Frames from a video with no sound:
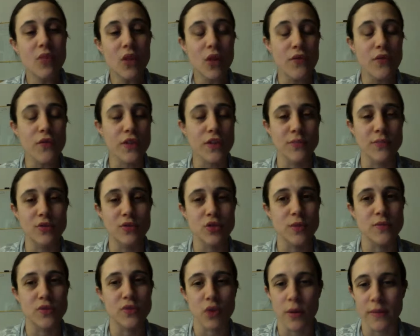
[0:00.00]
for them to
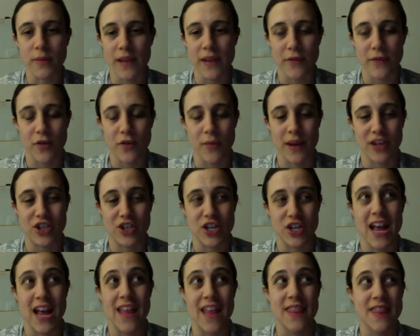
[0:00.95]
absorb the
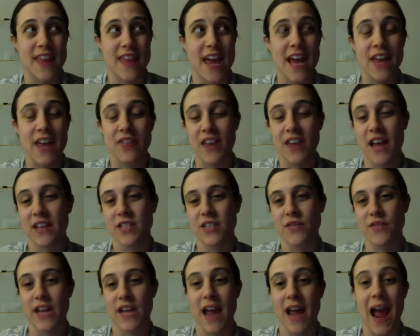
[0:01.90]
information, and they, at the end
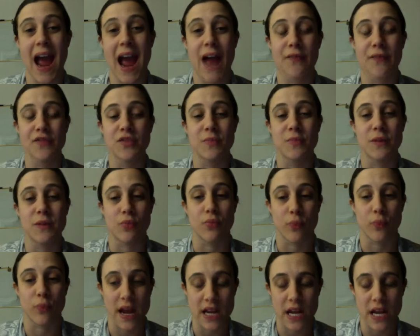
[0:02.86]
of the day, have to be
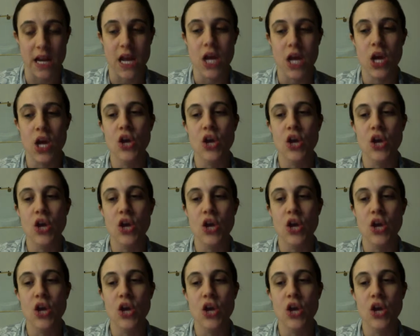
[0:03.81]
ready.